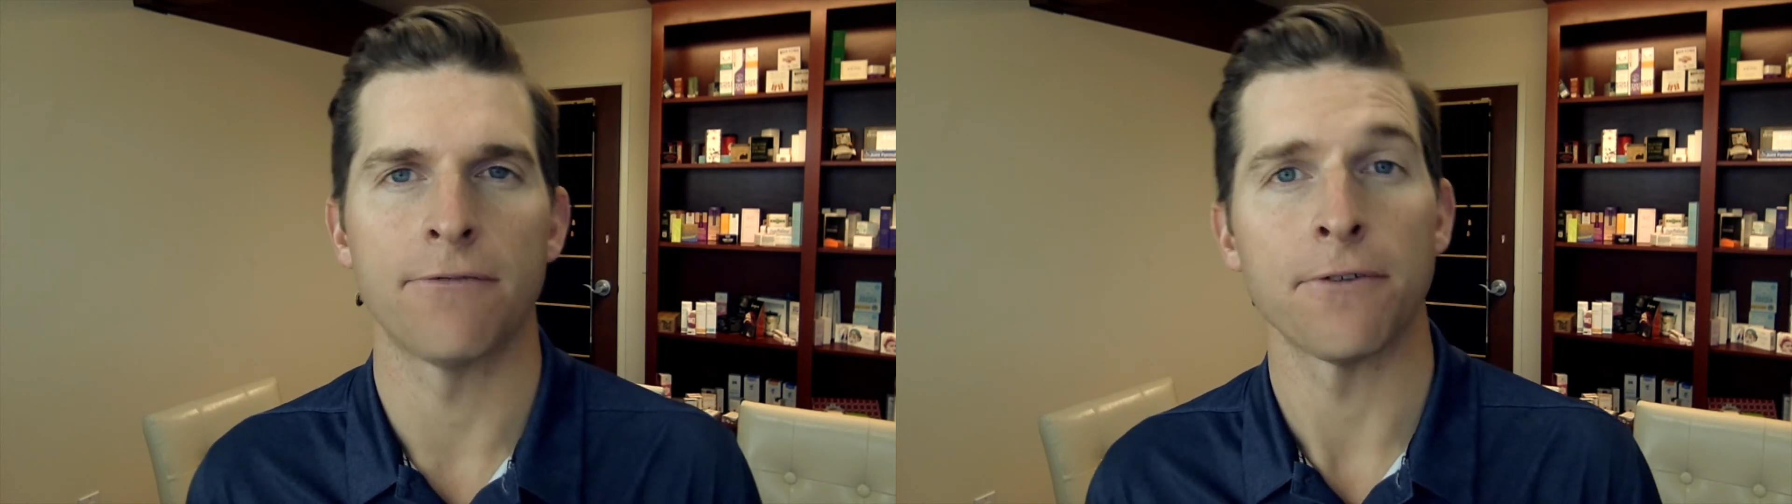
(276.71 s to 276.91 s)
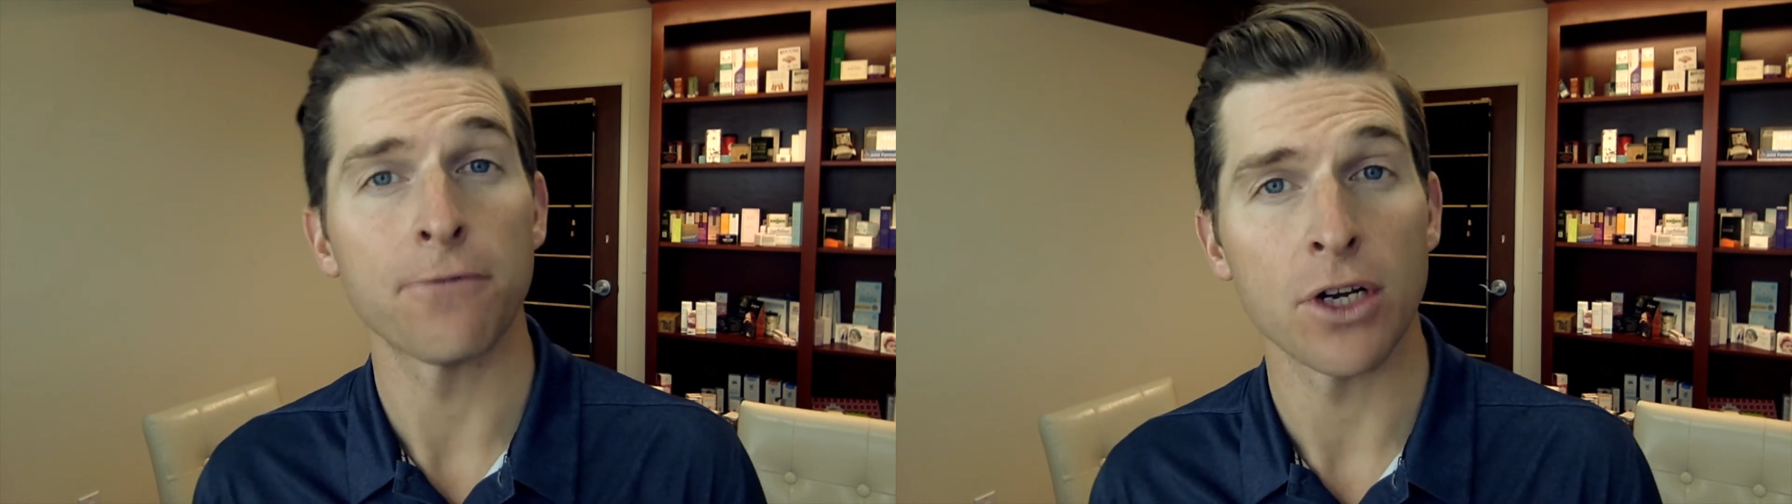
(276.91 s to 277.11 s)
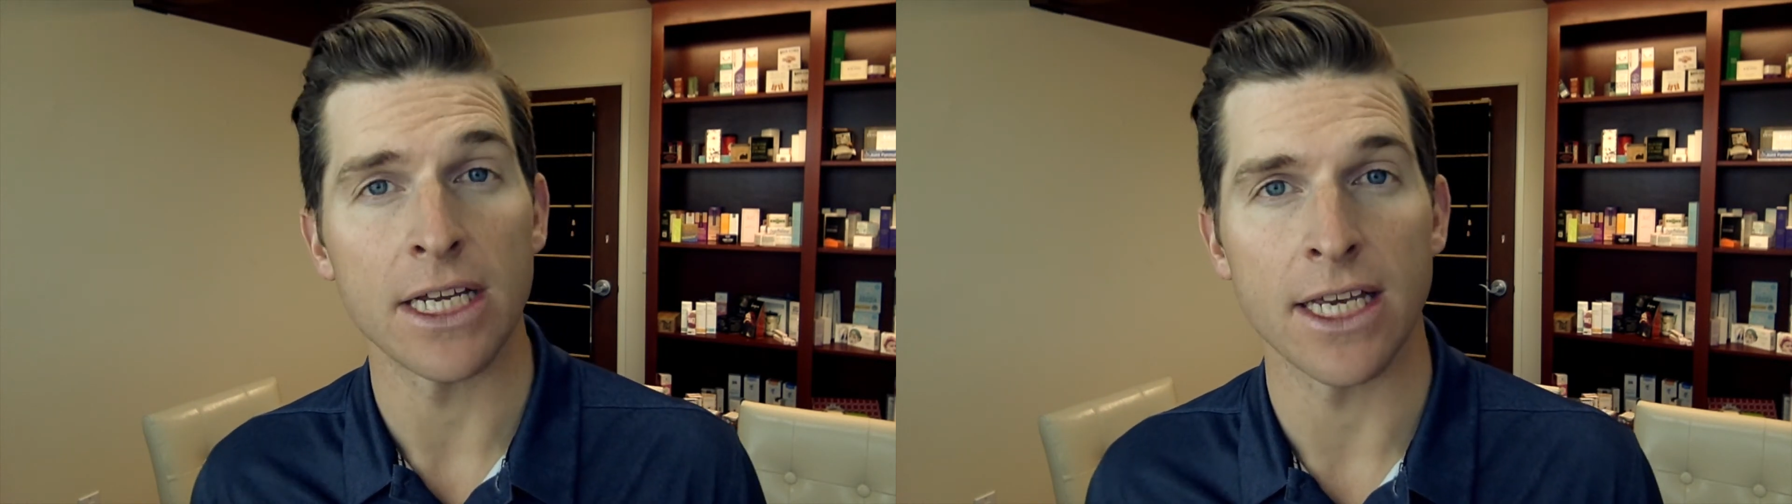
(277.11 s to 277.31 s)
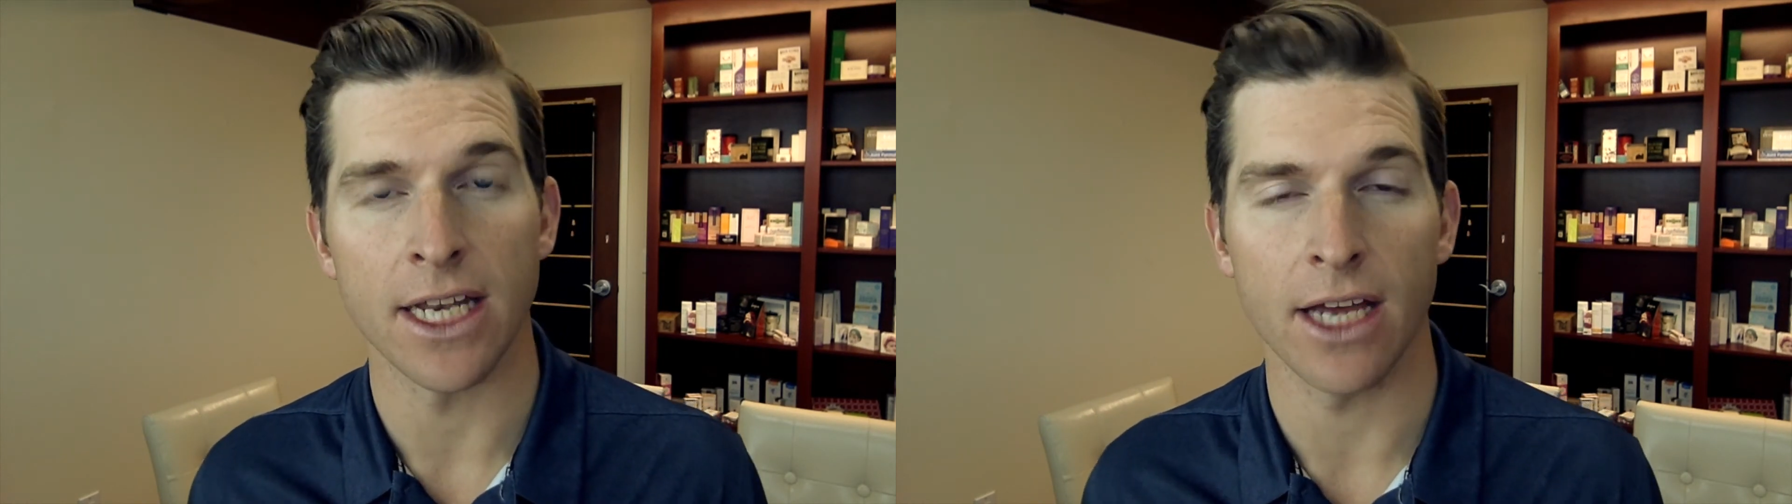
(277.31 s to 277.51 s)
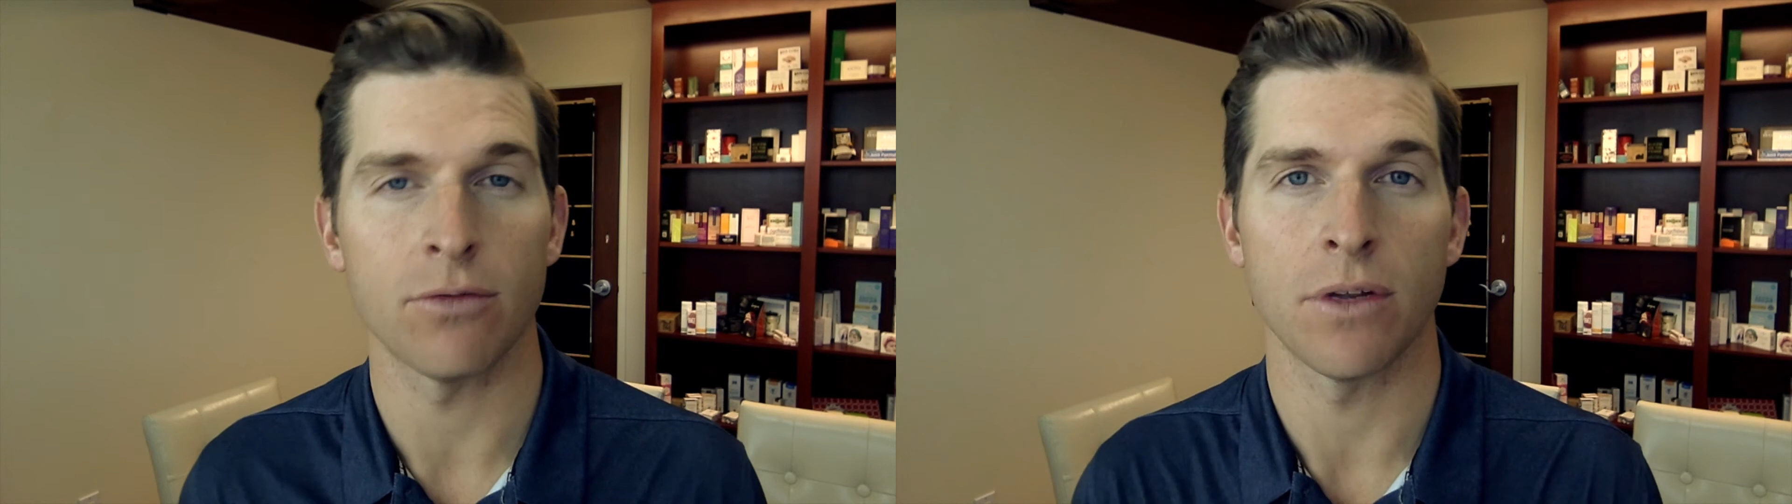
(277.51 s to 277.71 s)
Feel free to
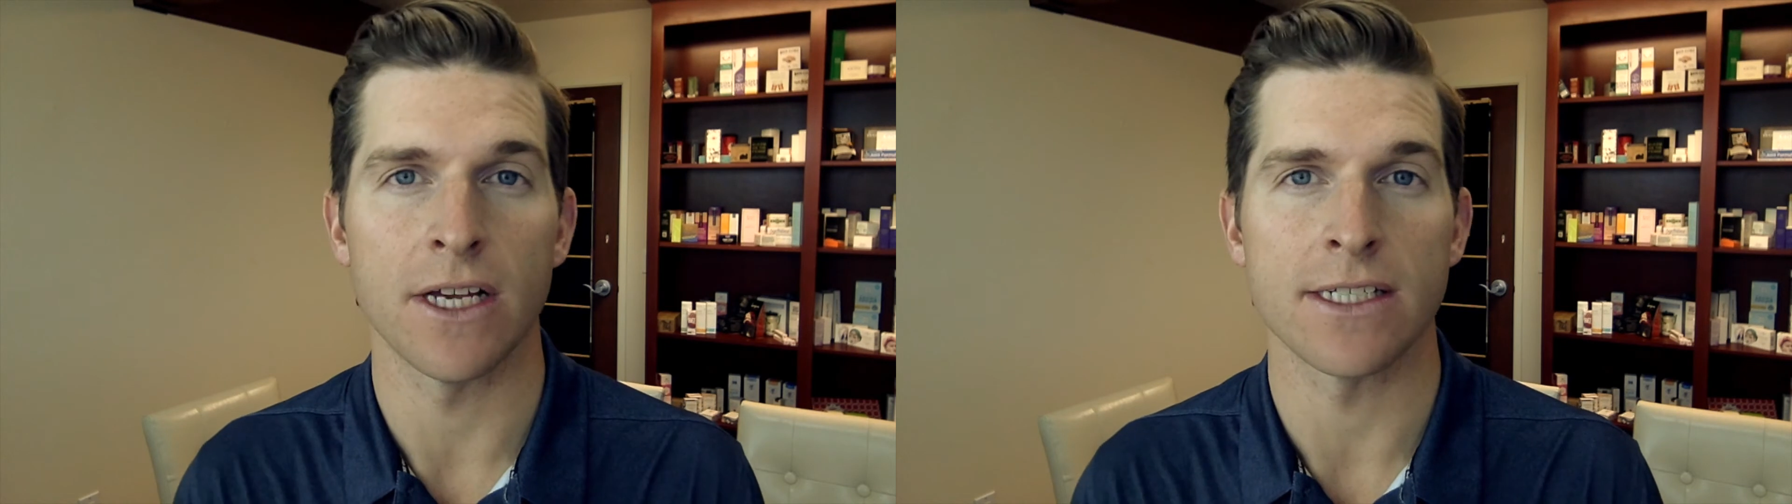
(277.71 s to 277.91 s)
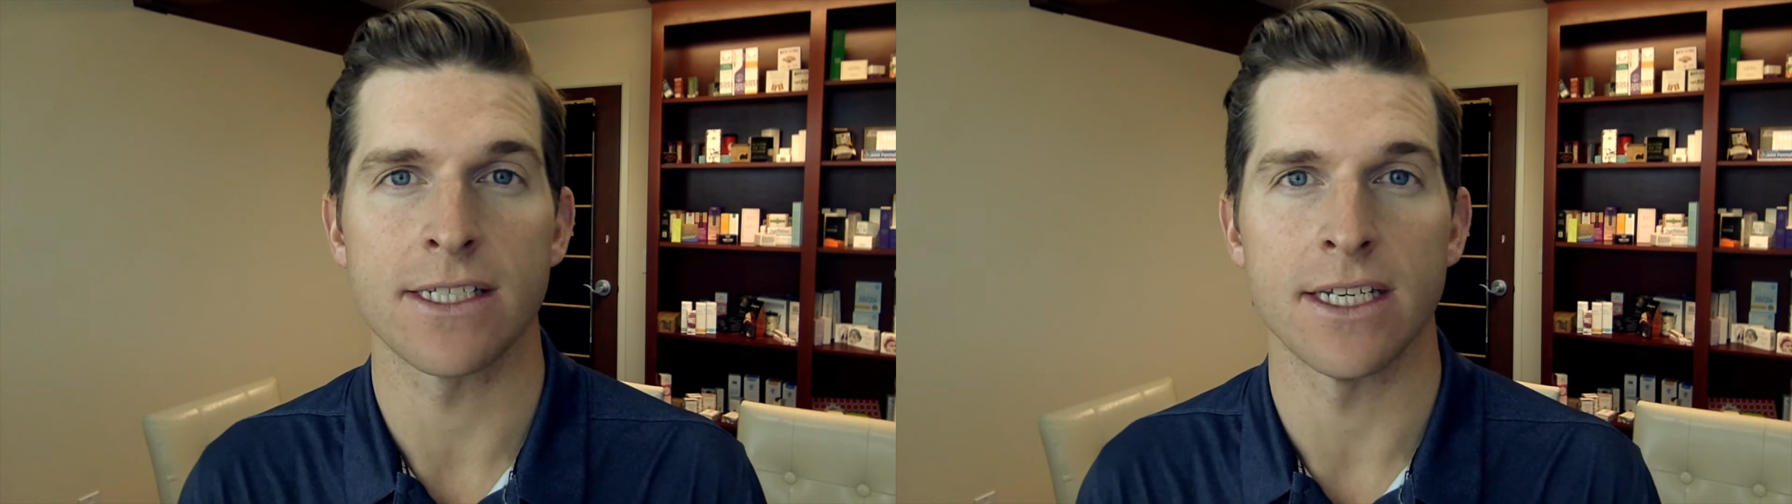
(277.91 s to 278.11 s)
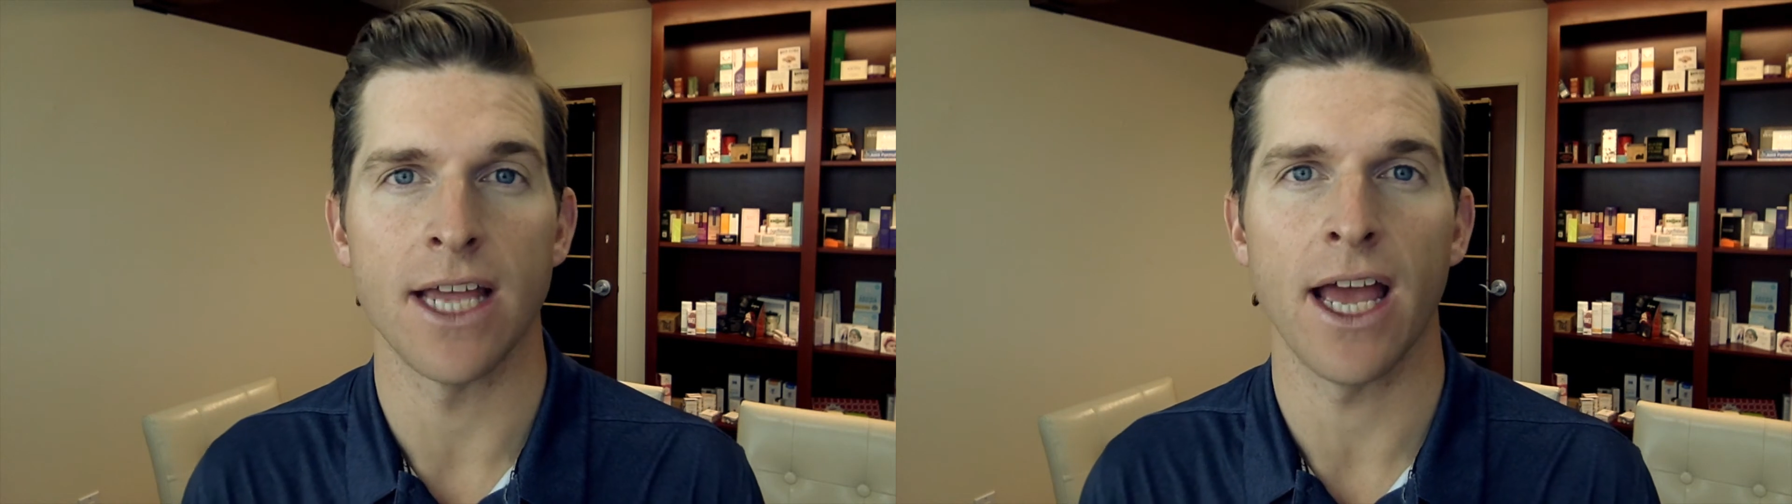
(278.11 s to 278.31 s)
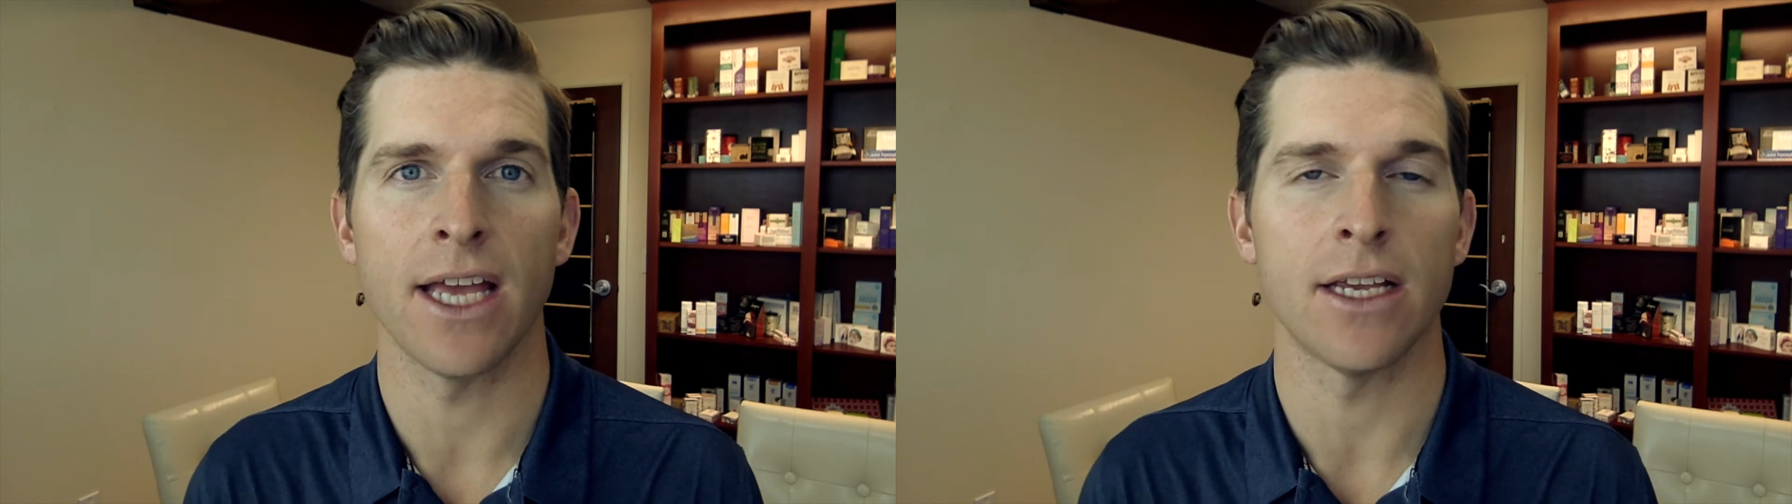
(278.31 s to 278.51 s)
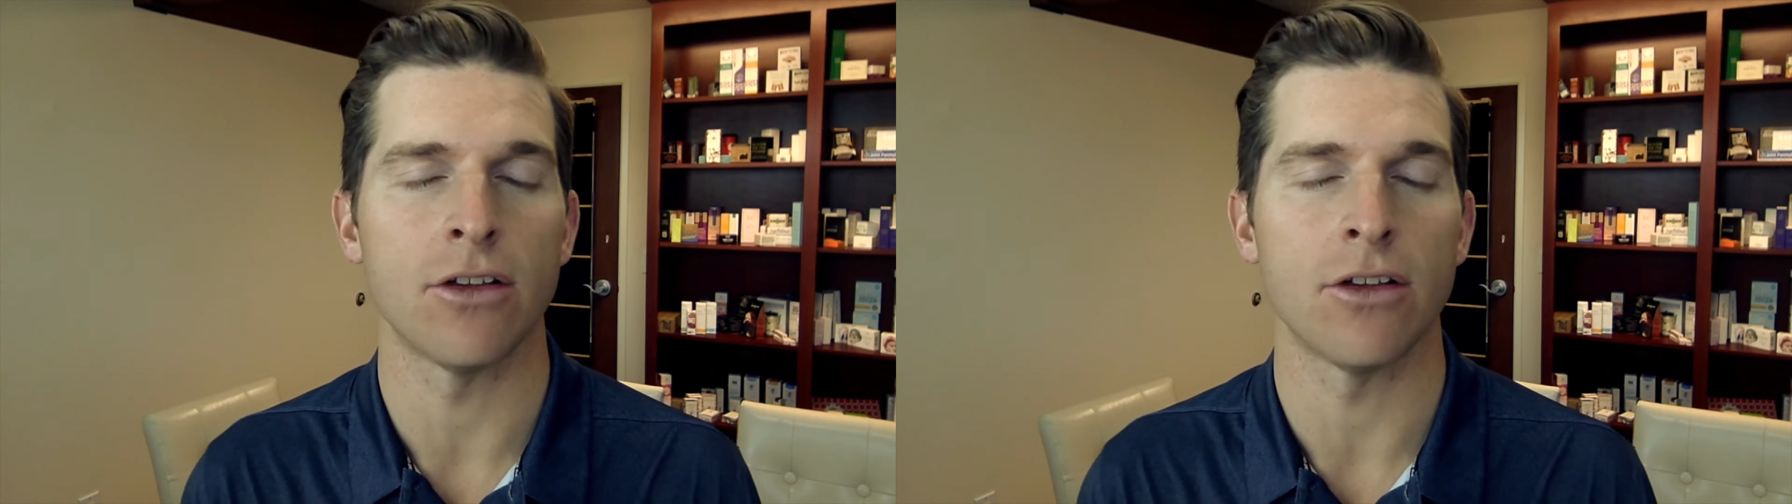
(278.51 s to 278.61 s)
connect with us today,